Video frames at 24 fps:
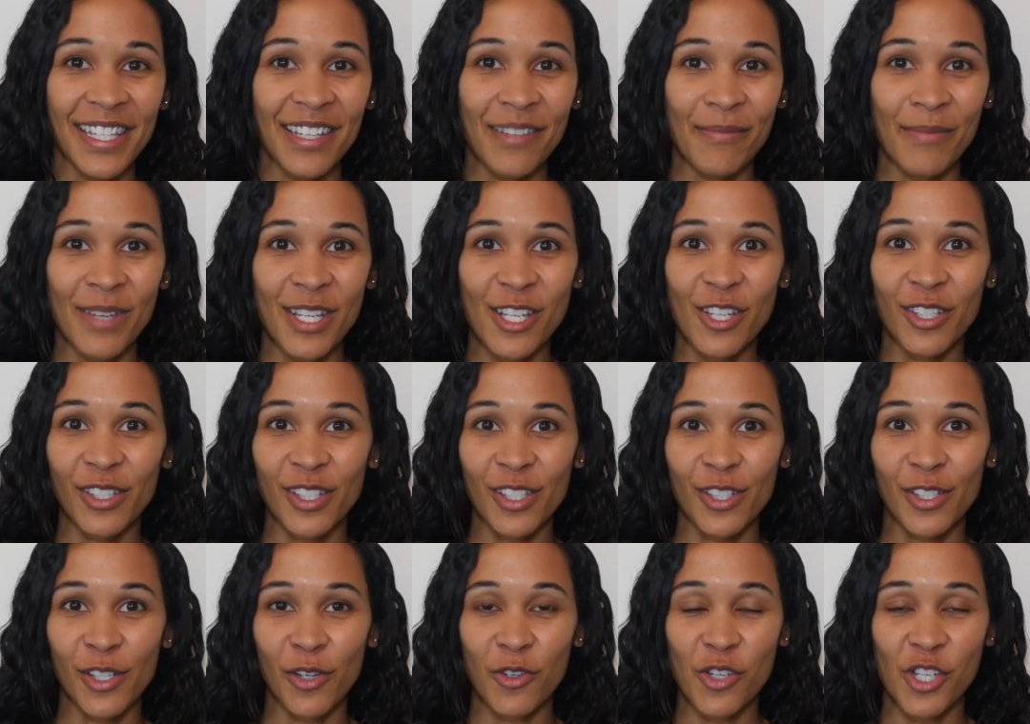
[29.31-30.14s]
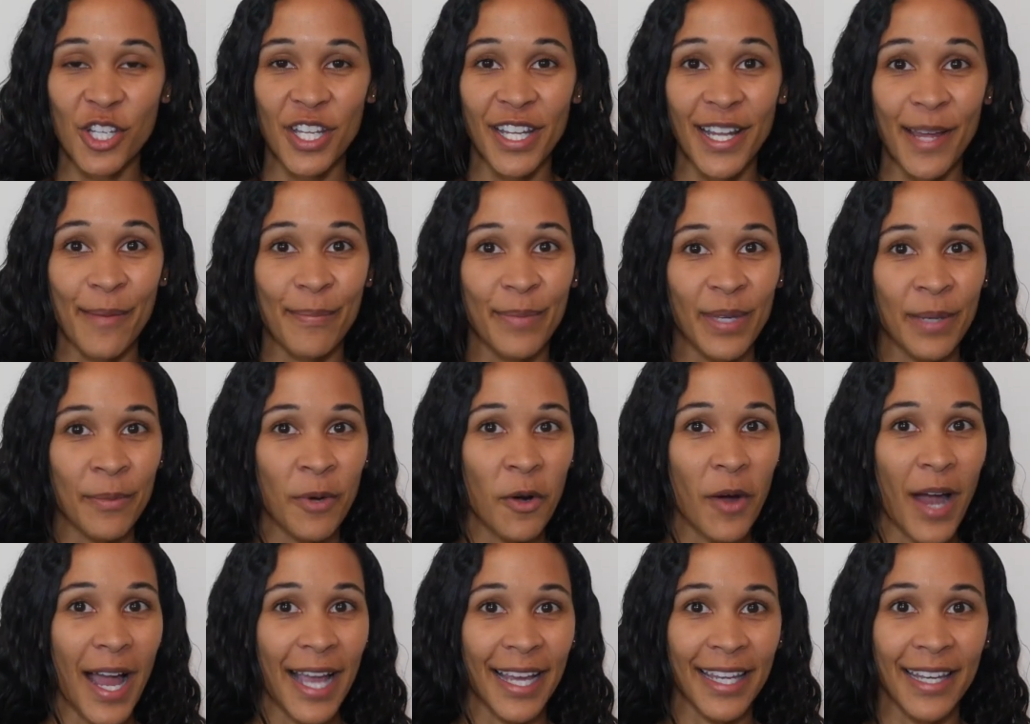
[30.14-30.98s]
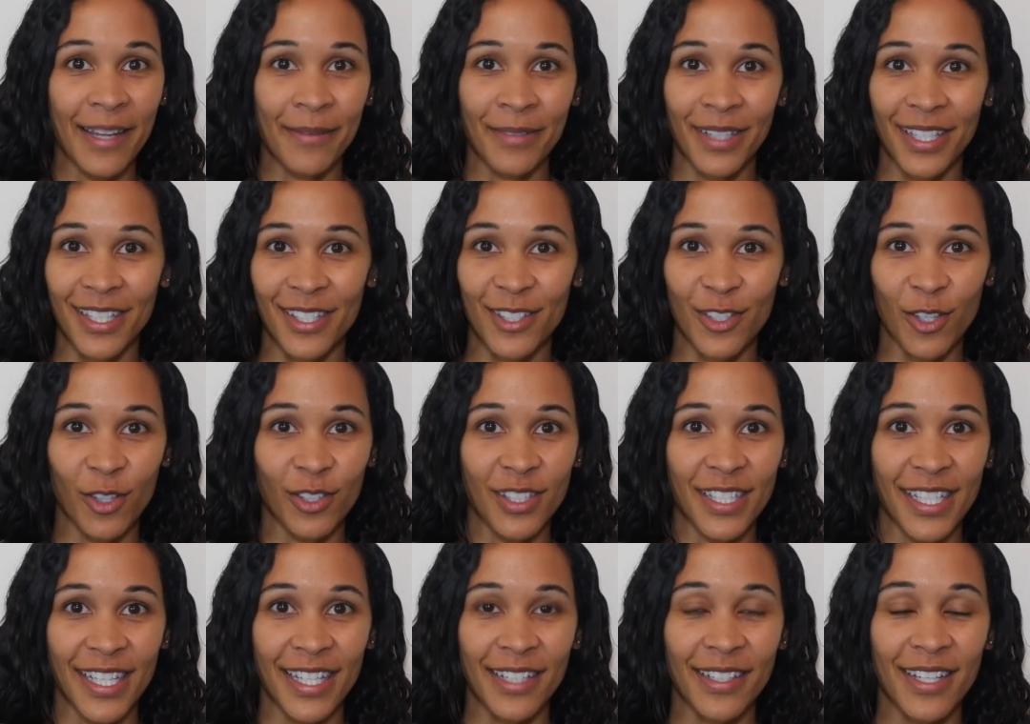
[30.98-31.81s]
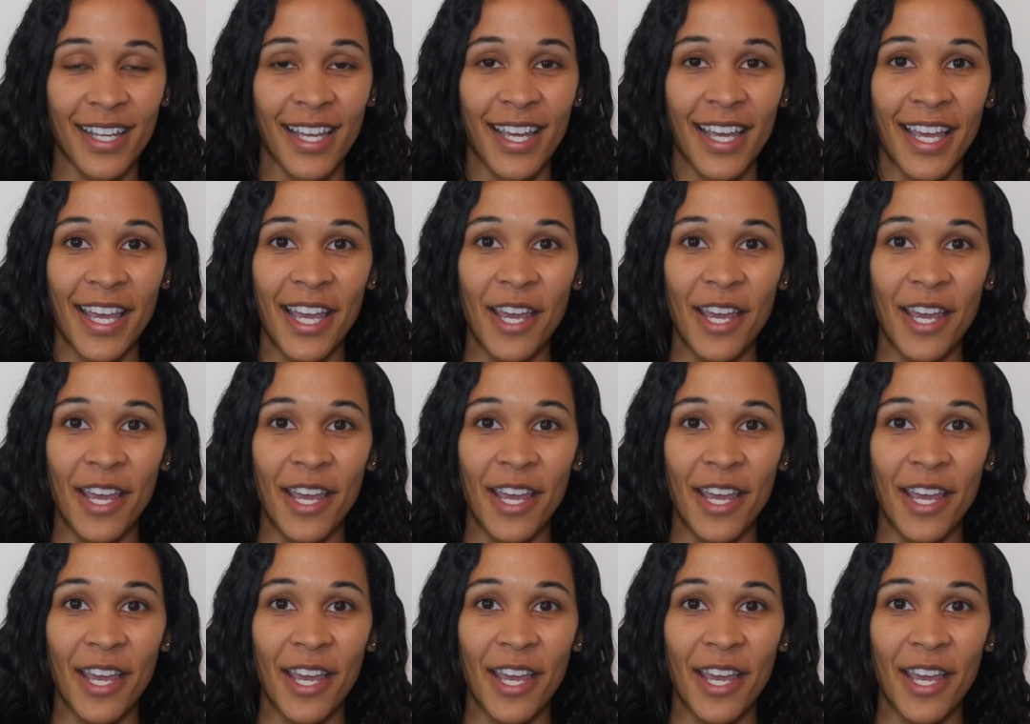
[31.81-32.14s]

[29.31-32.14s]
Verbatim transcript: an admissions associate at BeMo Academic Consulting.